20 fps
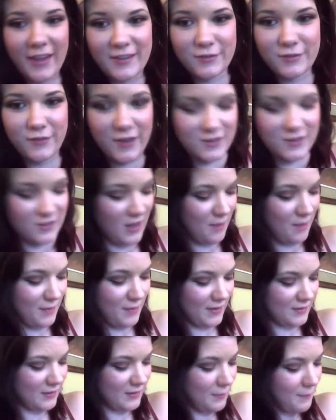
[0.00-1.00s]
face shape
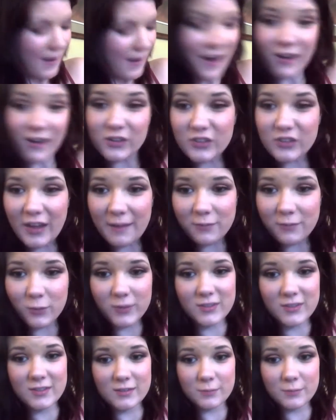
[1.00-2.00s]
is pear-shaped,
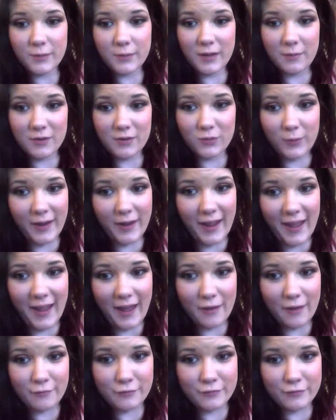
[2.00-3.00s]
which is pretty much what I
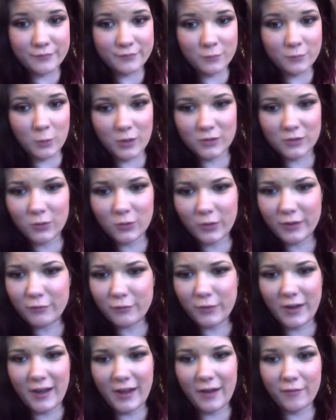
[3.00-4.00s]
have. Well, sort of
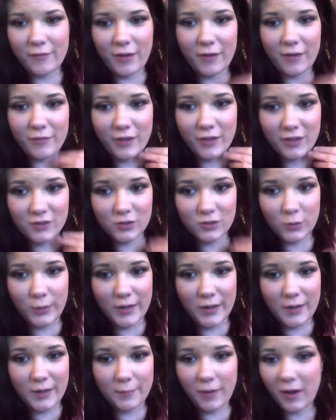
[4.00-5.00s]
what I have. I have like a
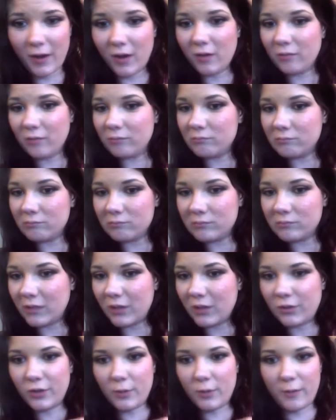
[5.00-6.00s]
square pear. I
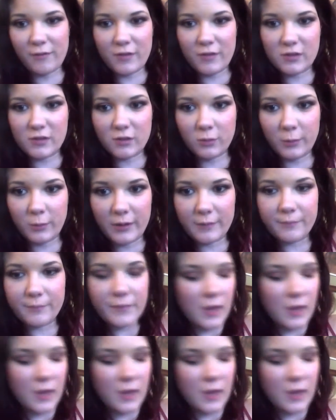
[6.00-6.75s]
don't know, my face is weird.